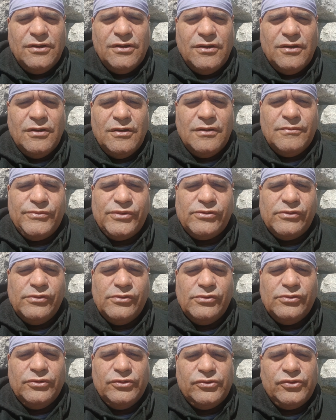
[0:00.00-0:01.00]

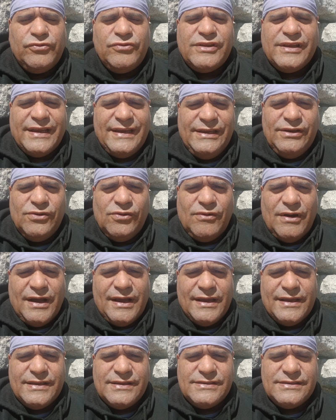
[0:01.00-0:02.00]
through Taino
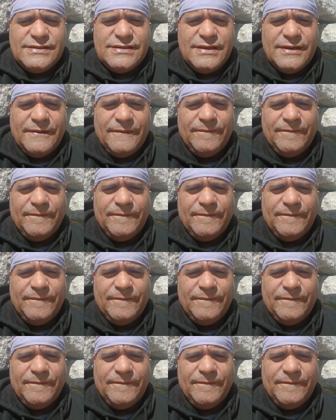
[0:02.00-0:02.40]
Eyes.